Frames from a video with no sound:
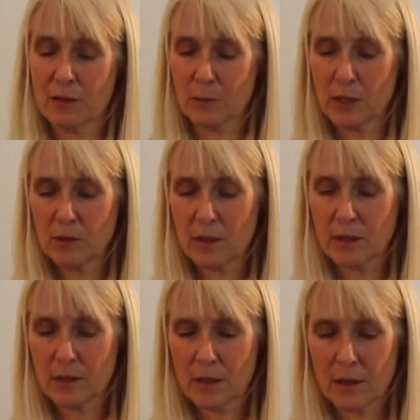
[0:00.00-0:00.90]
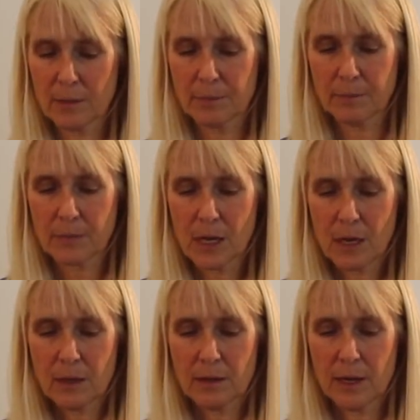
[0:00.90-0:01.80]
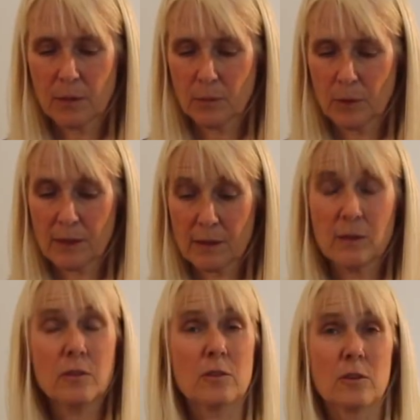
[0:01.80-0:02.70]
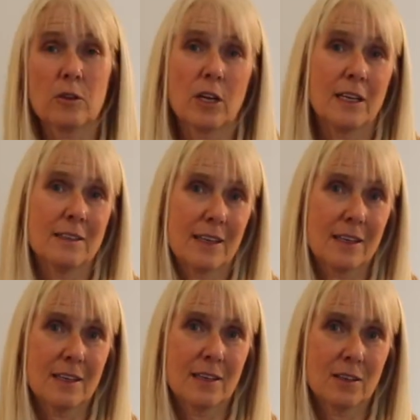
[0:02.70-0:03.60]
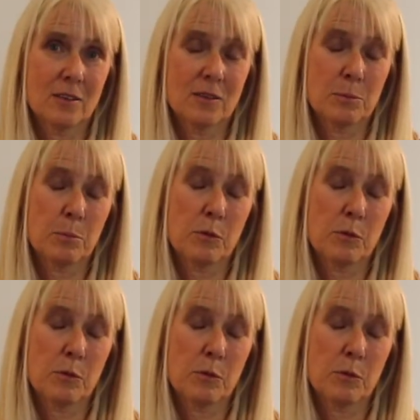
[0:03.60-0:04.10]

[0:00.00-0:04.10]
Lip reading: The reason that we think this is a good idea is